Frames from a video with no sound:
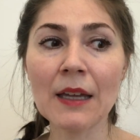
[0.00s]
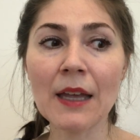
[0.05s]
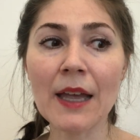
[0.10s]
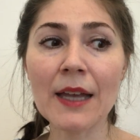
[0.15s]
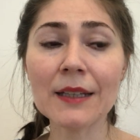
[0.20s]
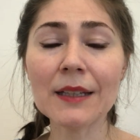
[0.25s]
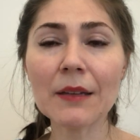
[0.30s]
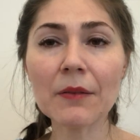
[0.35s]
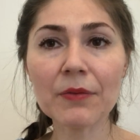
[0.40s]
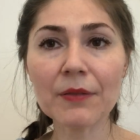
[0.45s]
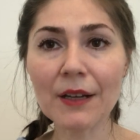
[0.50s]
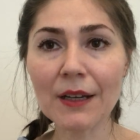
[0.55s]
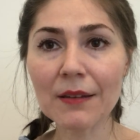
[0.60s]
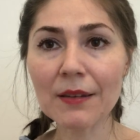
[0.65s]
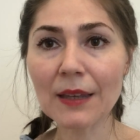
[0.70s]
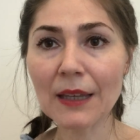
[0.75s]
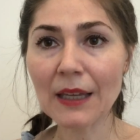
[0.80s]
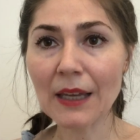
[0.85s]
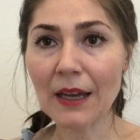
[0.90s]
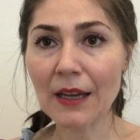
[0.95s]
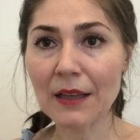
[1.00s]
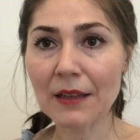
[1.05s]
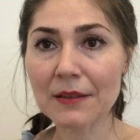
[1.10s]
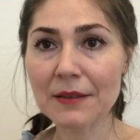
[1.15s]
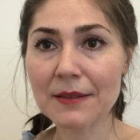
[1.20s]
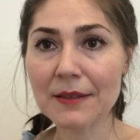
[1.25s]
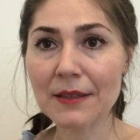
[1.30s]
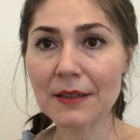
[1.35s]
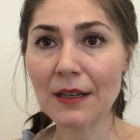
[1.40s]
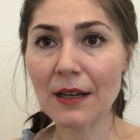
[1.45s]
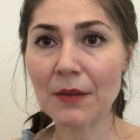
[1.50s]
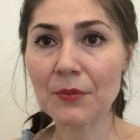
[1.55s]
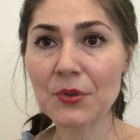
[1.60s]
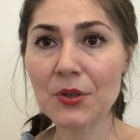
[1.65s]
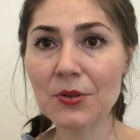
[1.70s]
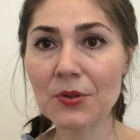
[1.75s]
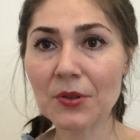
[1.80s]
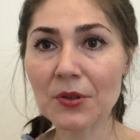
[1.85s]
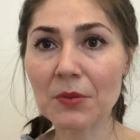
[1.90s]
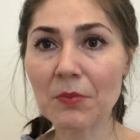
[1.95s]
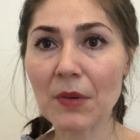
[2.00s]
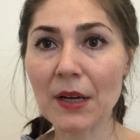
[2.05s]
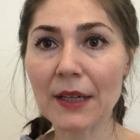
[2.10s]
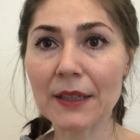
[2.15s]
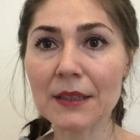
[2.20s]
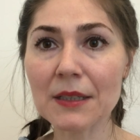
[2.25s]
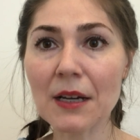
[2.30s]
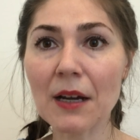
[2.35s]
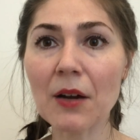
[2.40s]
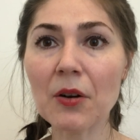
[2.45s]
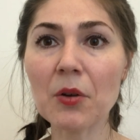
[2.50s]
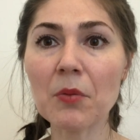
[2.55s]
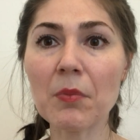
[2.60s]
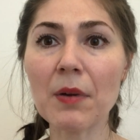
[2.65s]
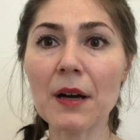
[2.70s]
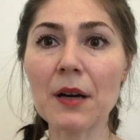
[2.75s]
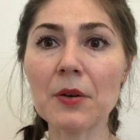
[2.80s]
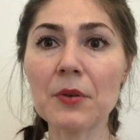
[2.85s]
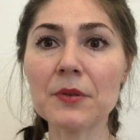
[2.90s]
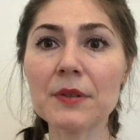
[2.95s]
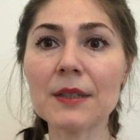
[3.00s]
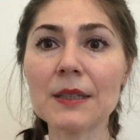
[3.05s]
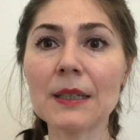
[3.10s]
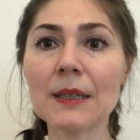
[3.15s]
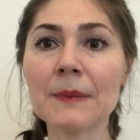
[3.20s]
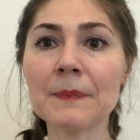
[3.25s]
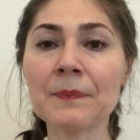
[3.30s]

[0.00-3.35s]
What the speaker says: And if nothing else comes to your mind, how about